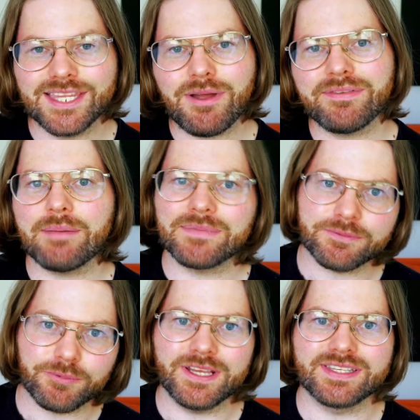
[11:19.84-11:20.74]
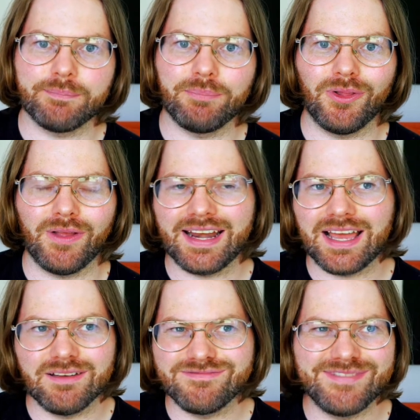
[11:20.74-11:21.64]
Now I've kept this pretty simple and
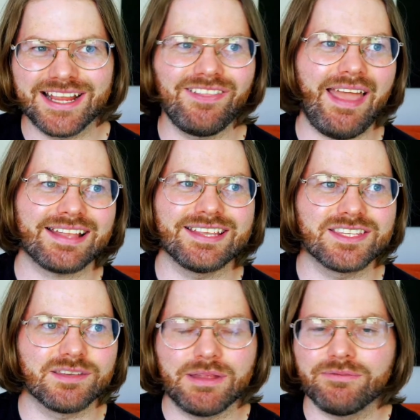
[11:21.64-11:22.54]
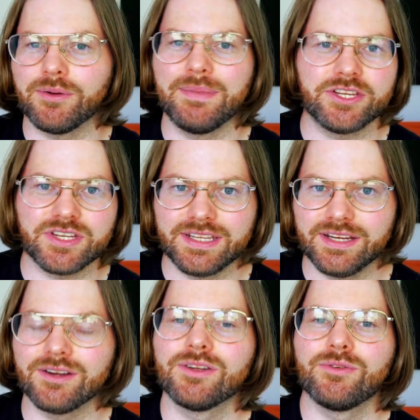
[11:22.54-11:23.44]
I've neglected some information
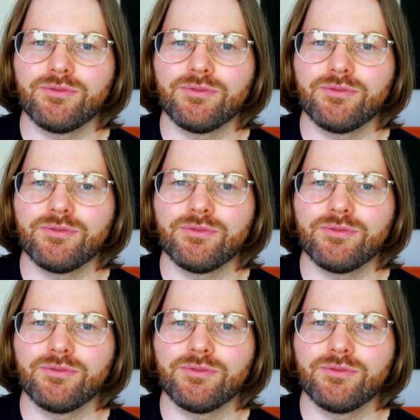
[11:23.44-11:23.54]
here